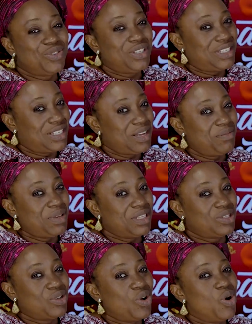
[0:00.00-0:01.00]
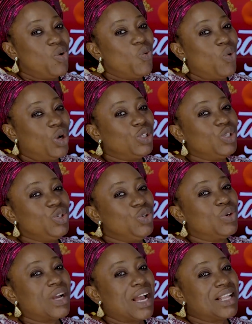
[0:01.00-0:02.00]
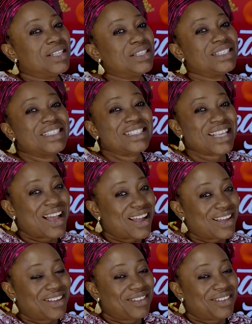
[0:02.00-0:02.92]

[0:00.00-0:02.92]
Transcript: you determines what you can sack.